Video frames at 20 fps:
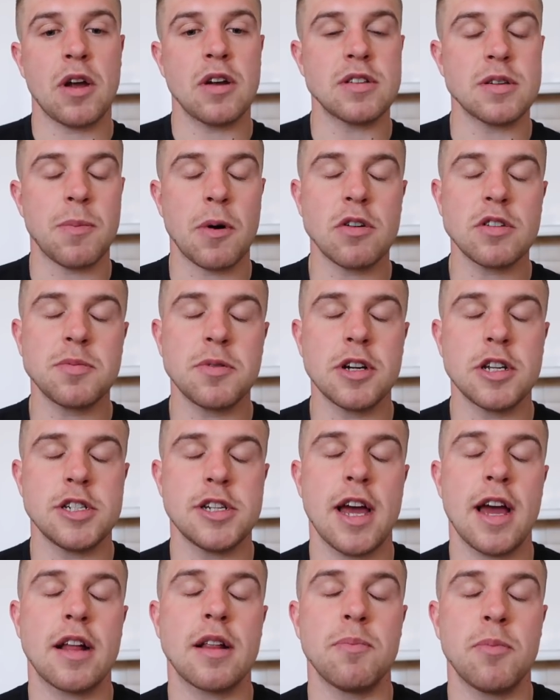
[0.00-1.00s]
I suppose my
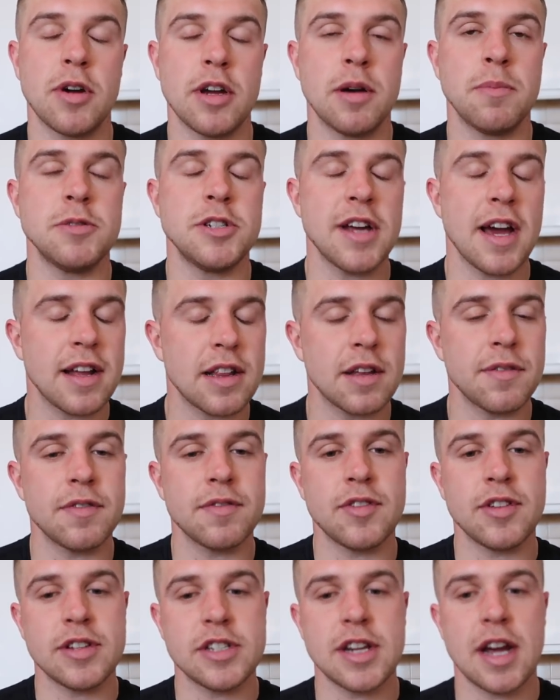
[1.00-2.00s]
objective
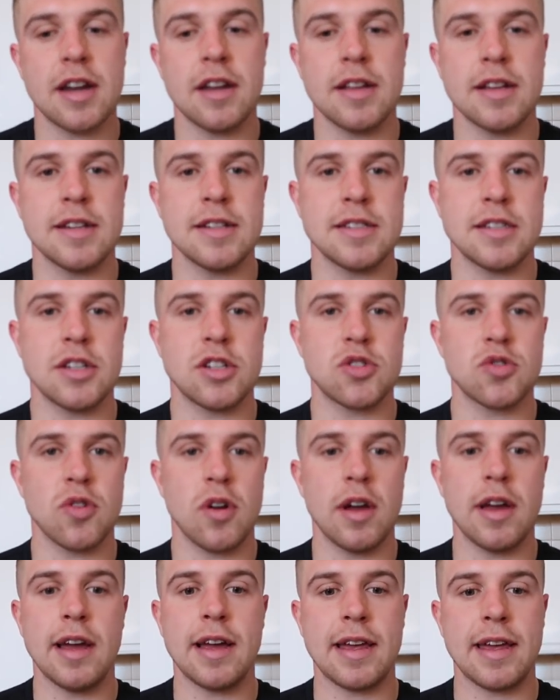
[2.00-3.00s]
of this channel is to
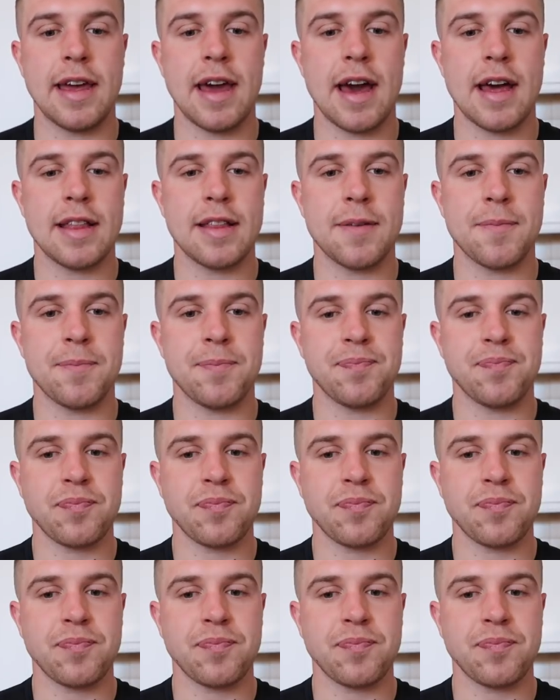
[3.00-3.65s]
try and get